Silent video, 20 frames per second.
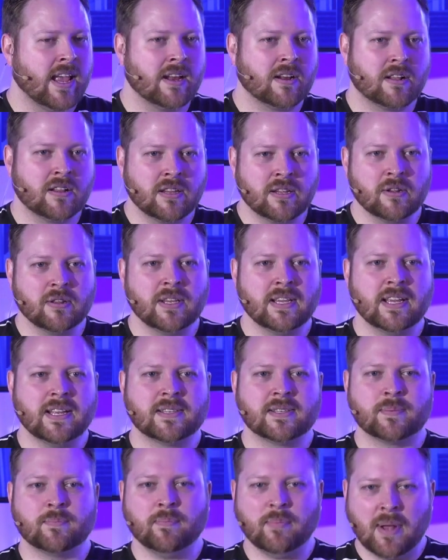And clearly
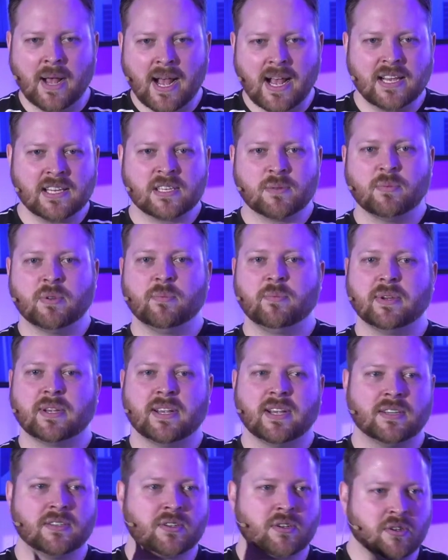it's possible
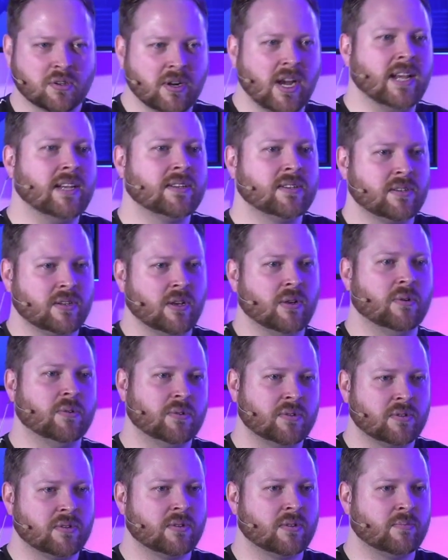because Christ
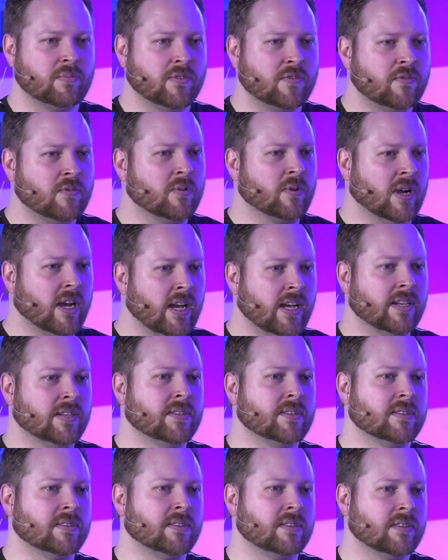goes before
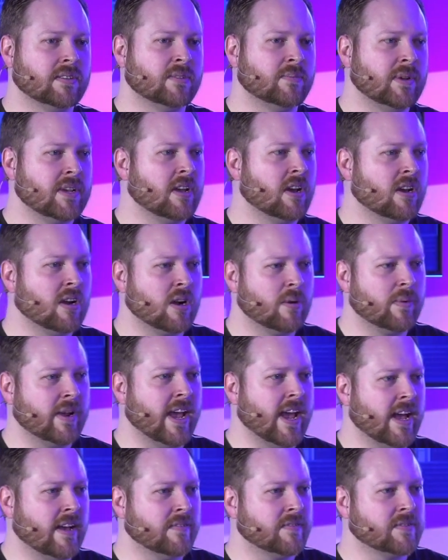us, speaking on our
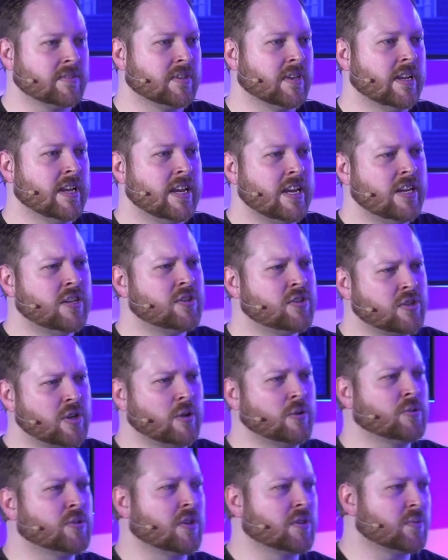behalf. He
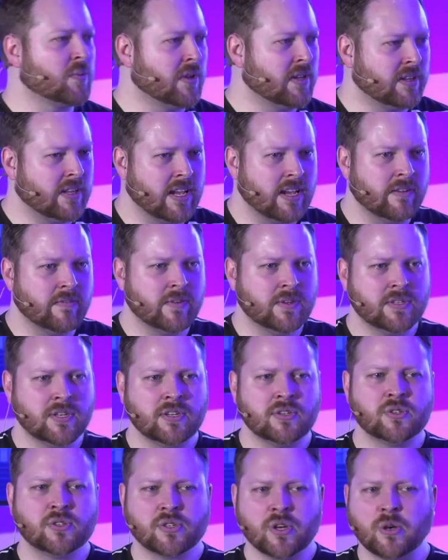shows us what love is.
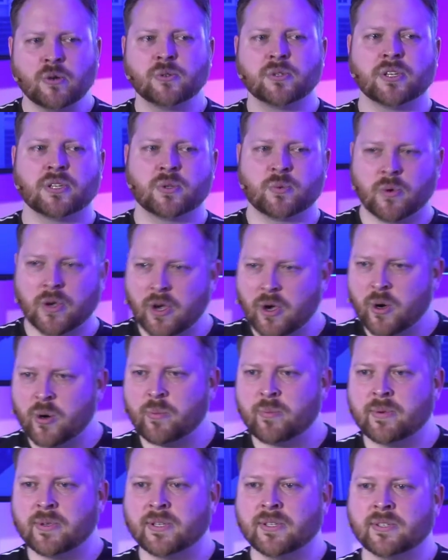He shows us what
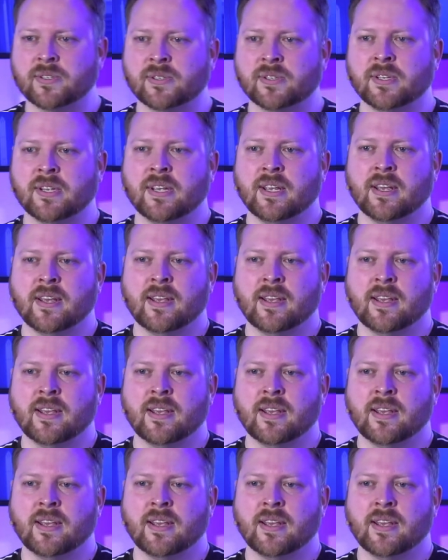hope is.